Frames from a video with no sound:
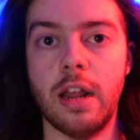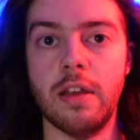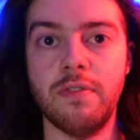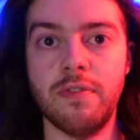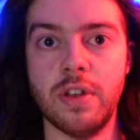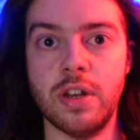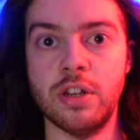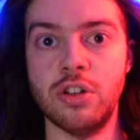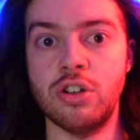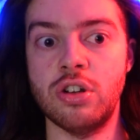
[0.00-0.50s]
I
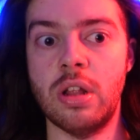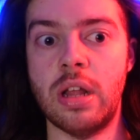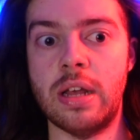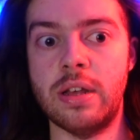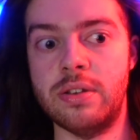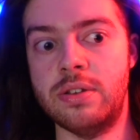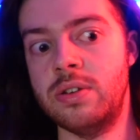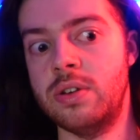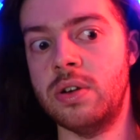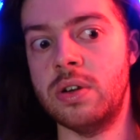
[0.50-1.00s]
finished
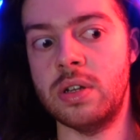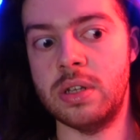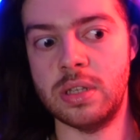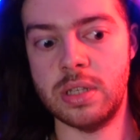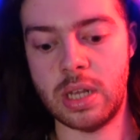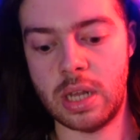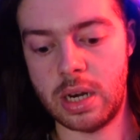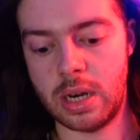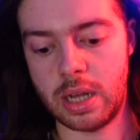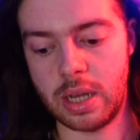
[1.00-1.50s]
class on a
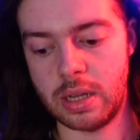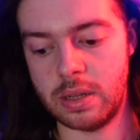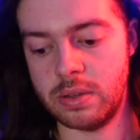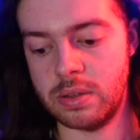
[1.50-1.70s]
Sunday.